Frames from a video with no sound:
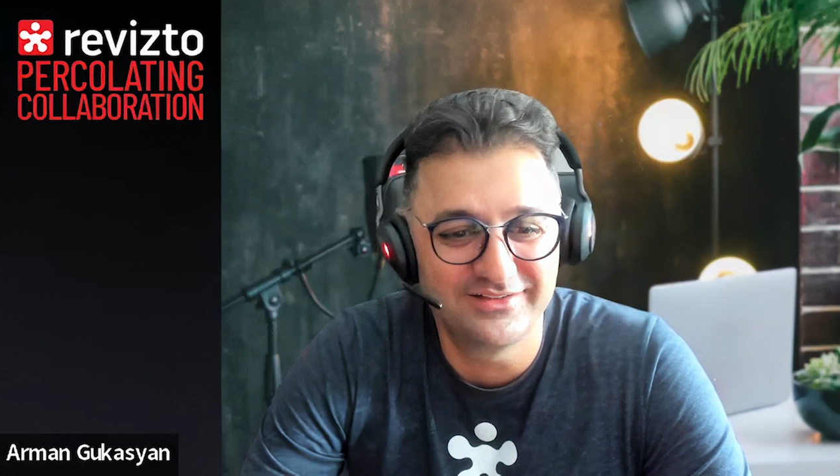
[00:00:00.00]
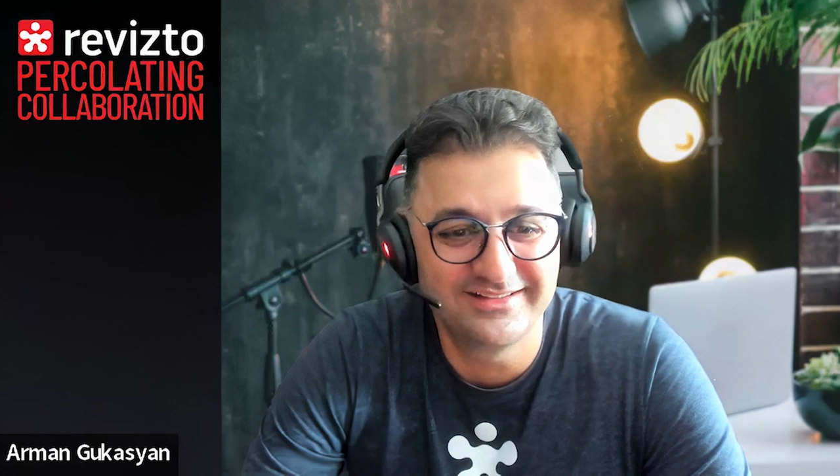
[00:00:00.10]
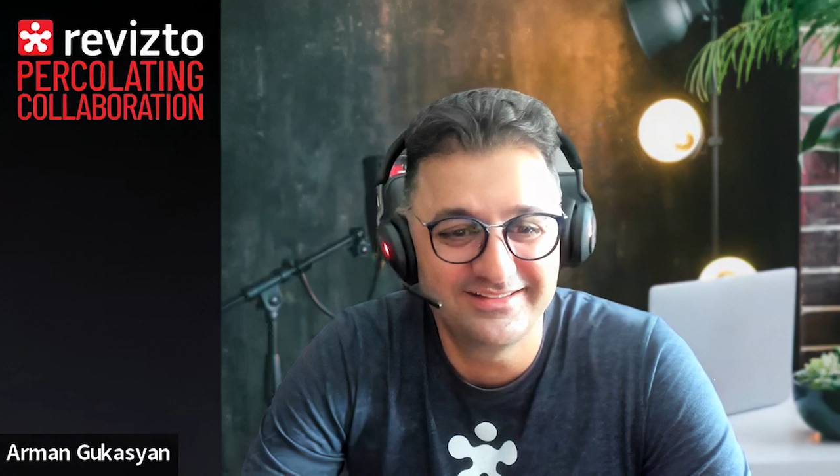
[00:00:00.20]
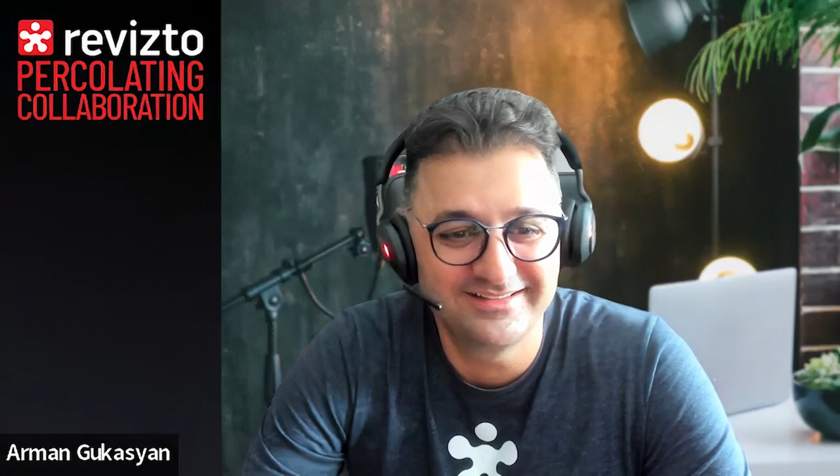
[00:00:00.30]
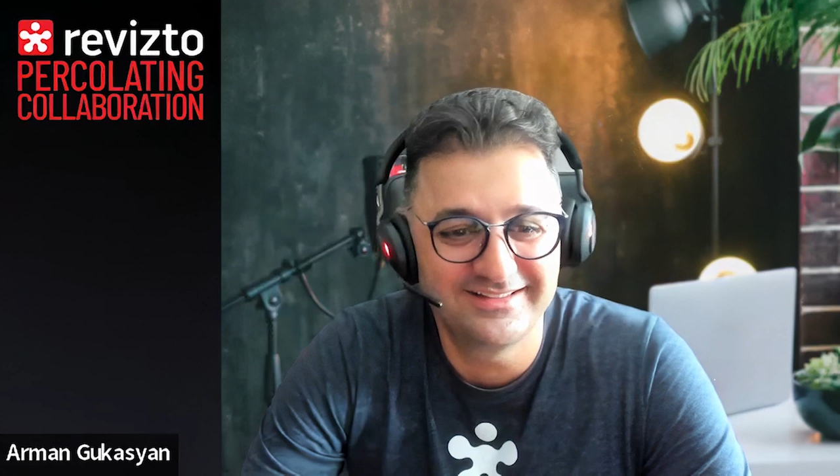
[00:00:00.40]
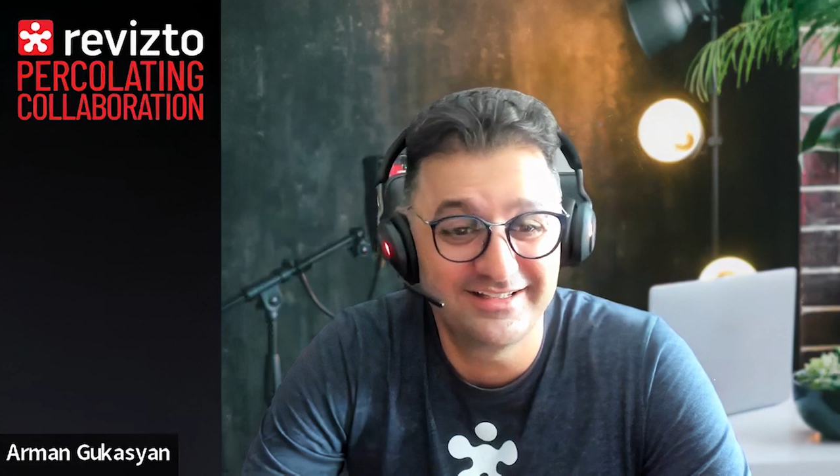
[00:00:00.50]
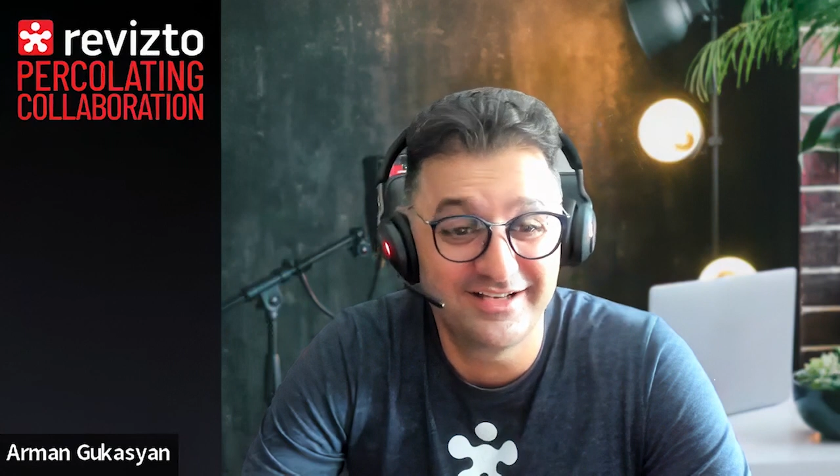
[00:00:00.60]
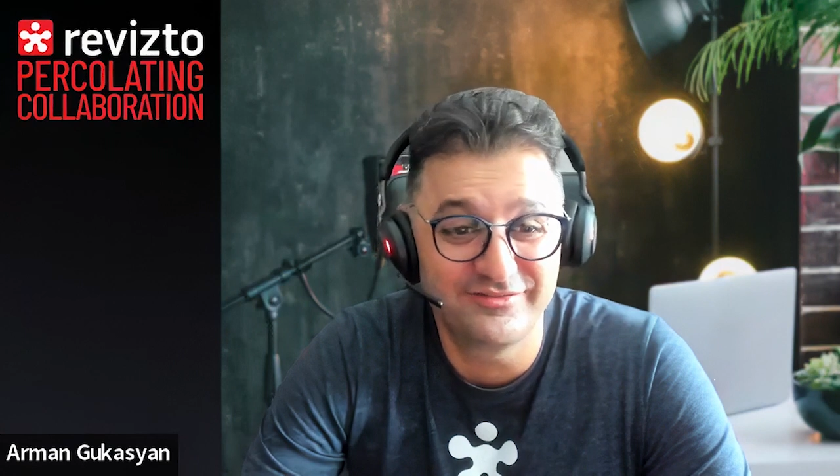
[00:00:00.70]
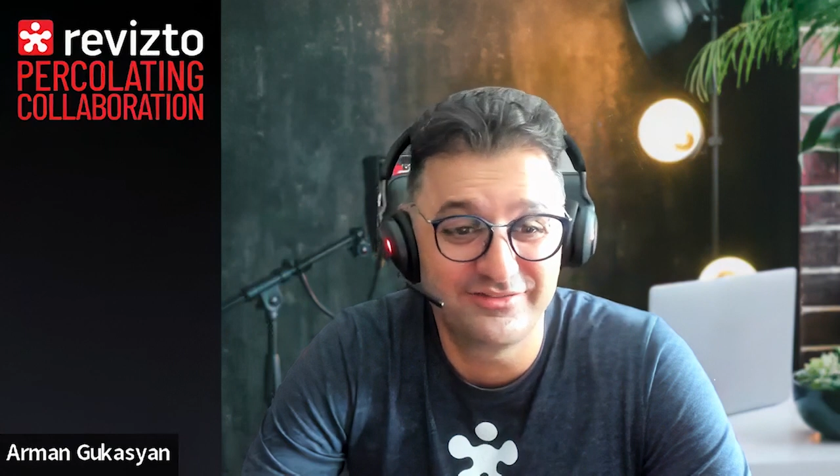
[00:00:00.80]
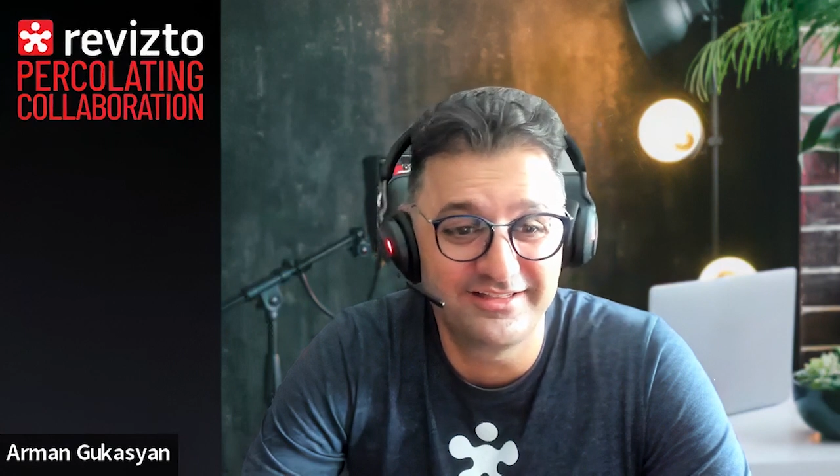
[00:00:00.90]
This is the
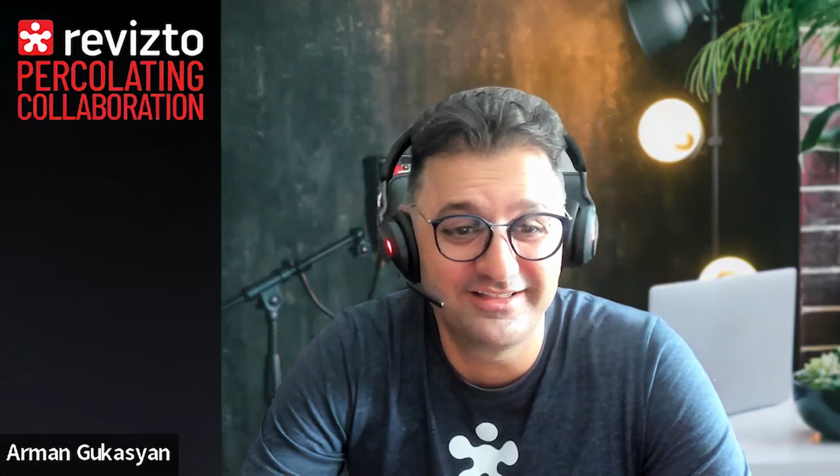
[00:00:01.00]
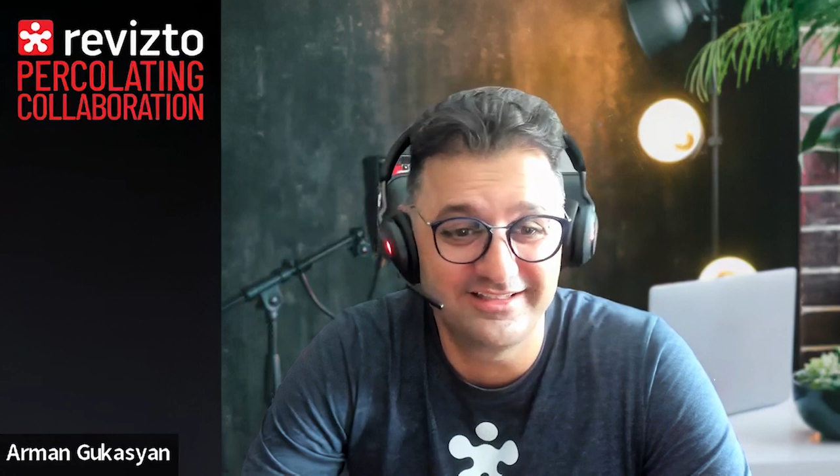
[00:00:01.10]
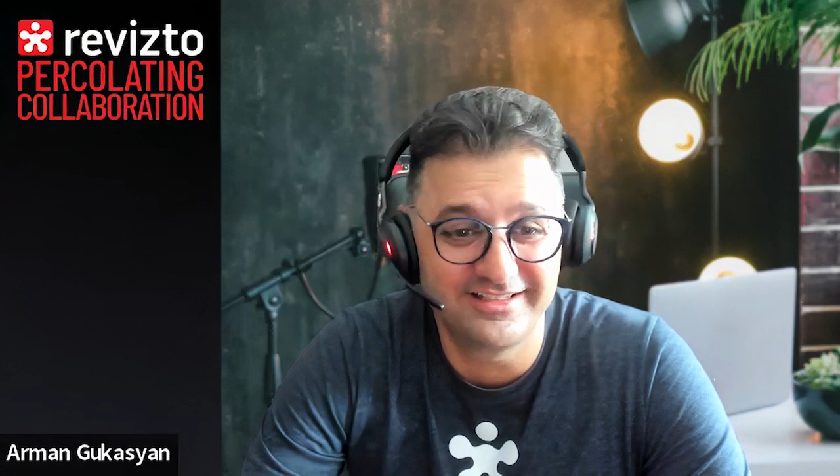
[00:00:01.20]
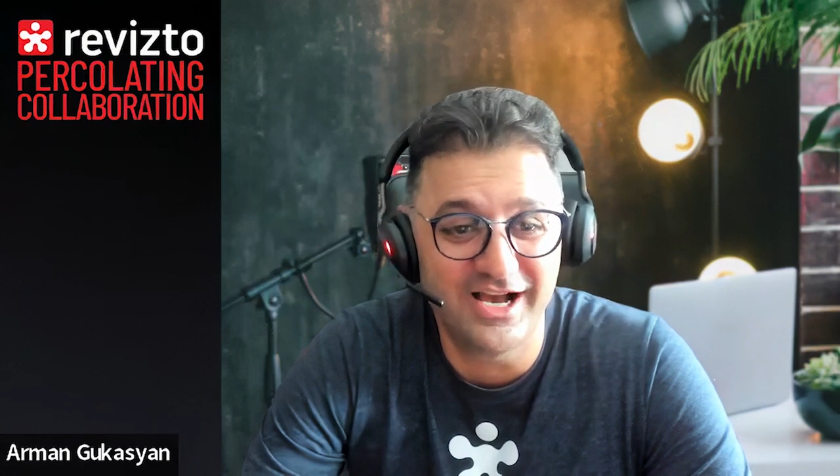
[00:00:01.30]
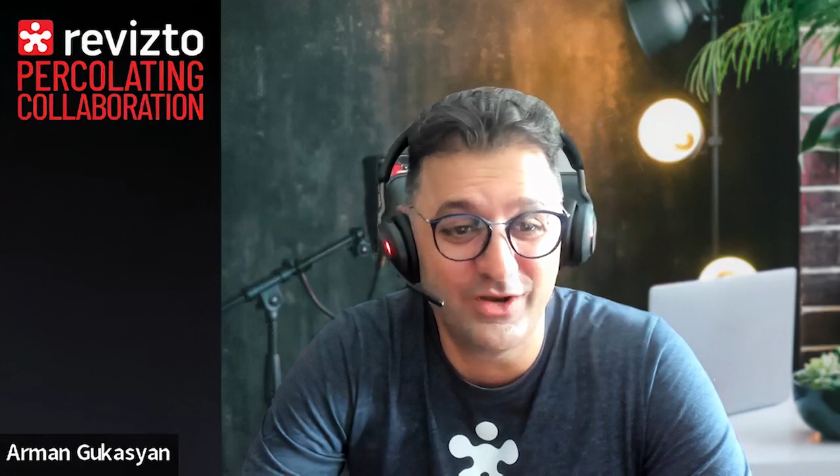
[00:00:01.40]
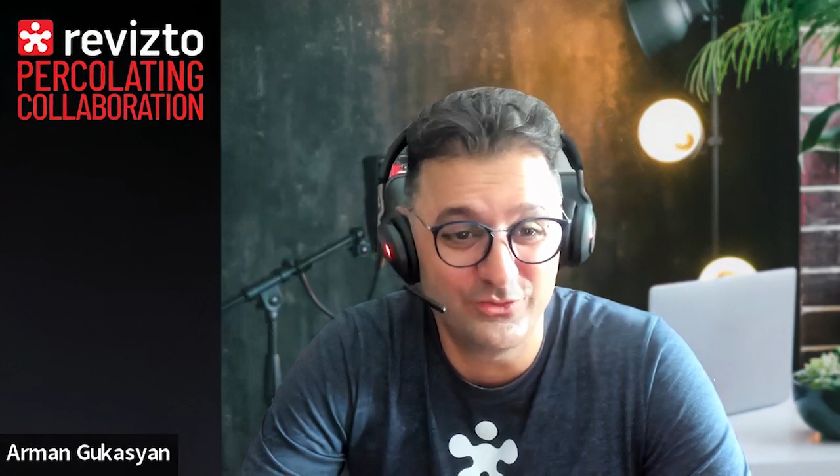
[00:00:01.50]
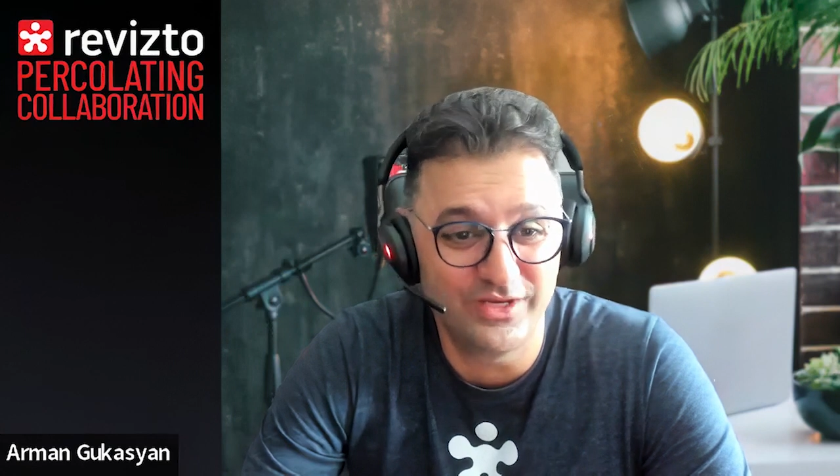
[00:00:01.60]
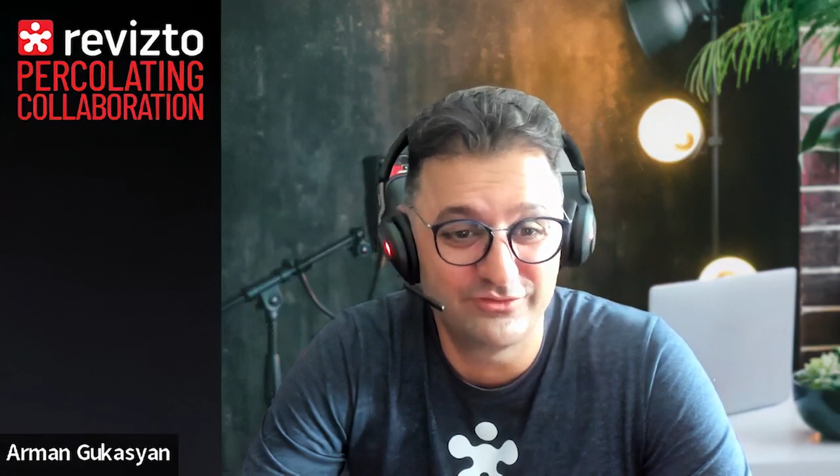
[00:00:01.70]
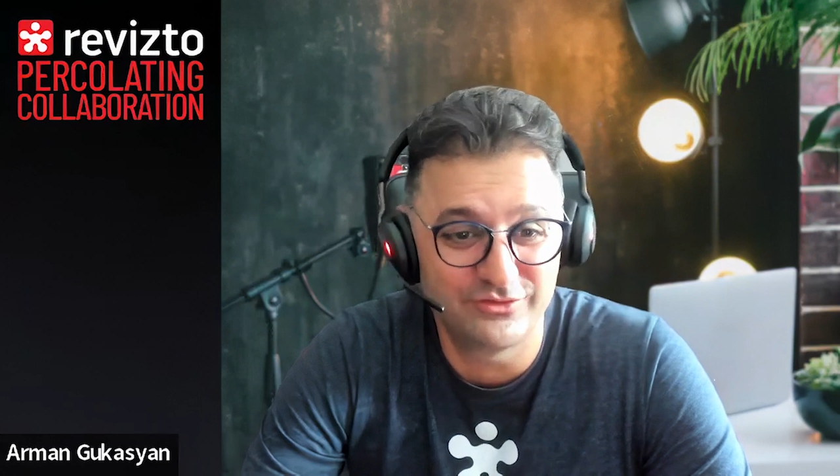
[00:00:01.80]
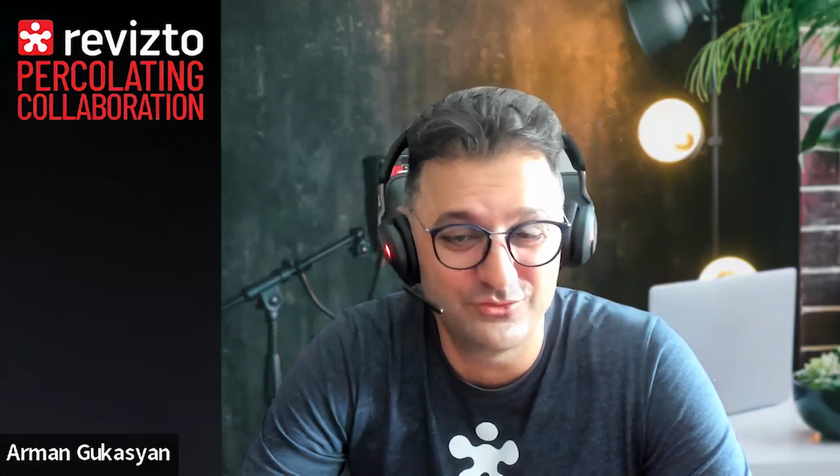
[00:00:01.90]
coffee and how you have